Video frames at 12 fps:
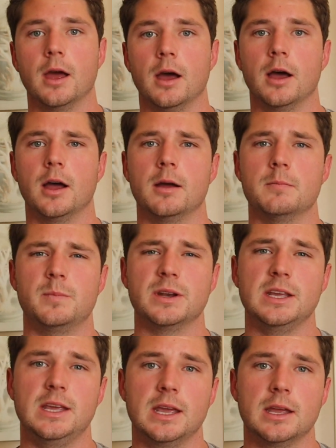But
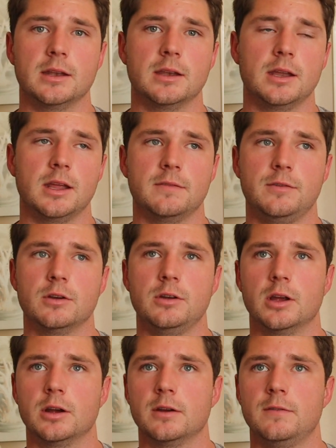again, if you're young,